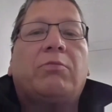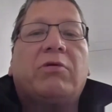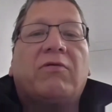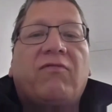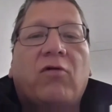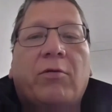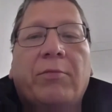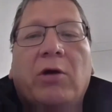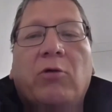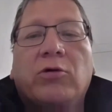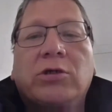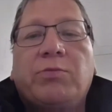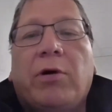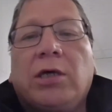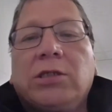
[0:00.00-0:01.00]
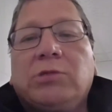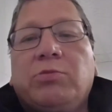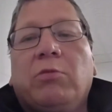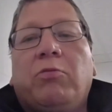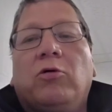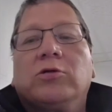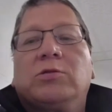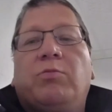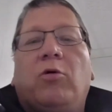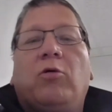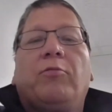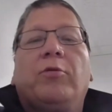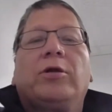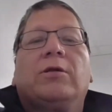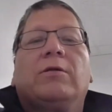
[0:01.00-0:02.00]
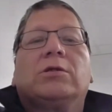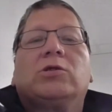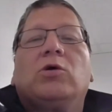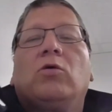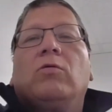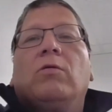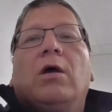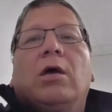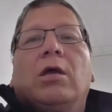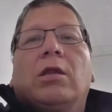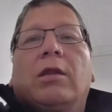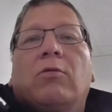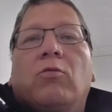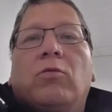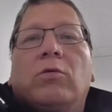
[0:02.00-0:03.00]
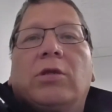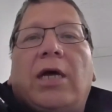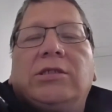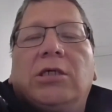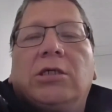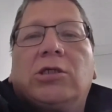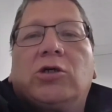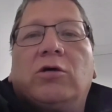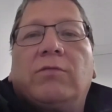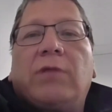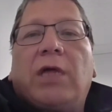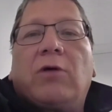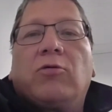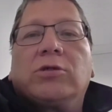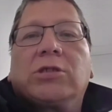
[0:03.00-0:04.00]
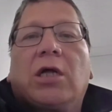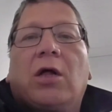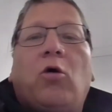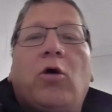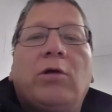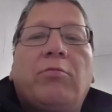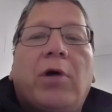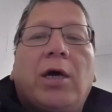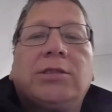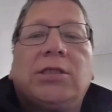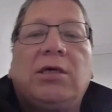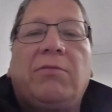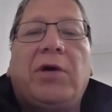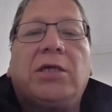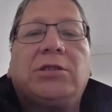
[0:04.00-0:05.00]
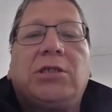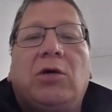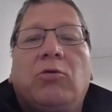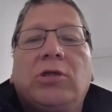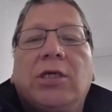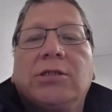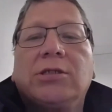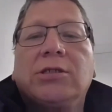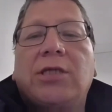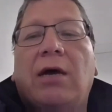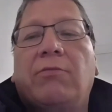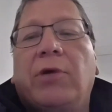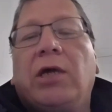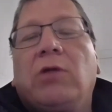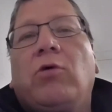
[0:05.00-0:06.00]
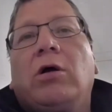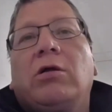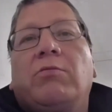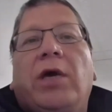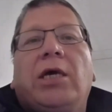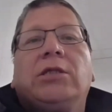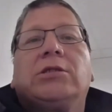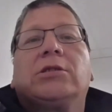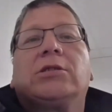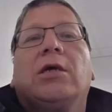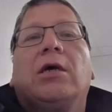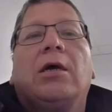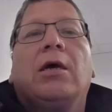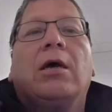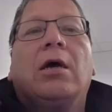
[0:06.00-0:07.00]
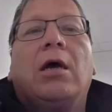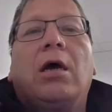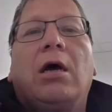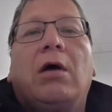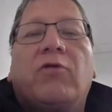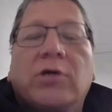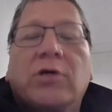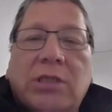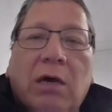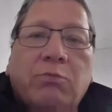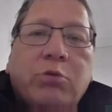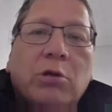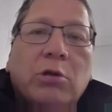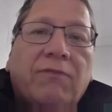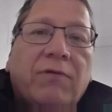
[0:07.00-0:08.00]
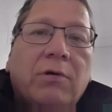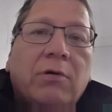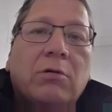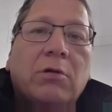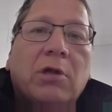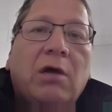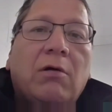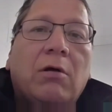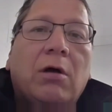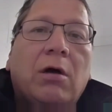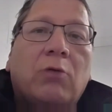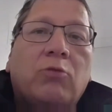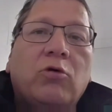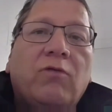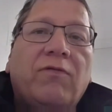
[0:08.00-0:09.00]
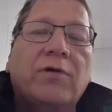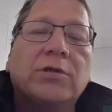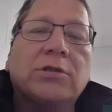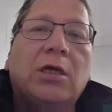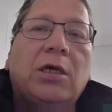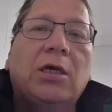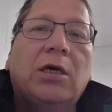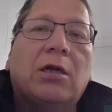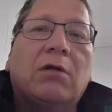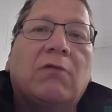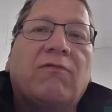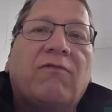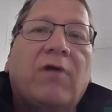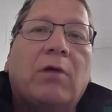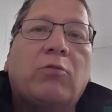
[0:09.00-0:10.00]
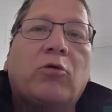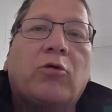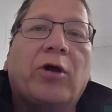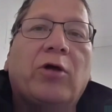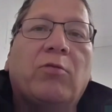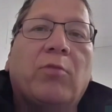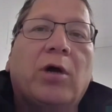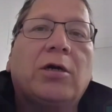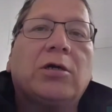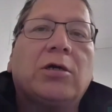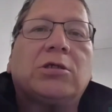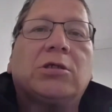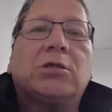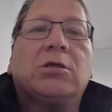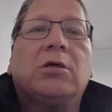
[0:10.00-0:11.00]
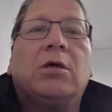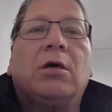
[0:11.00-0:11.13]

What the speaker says: Performing responsible postponement. So that's a term that was coined by CMHC. What does that mean? Well, it means, for example, if your roof is leaking in February or March,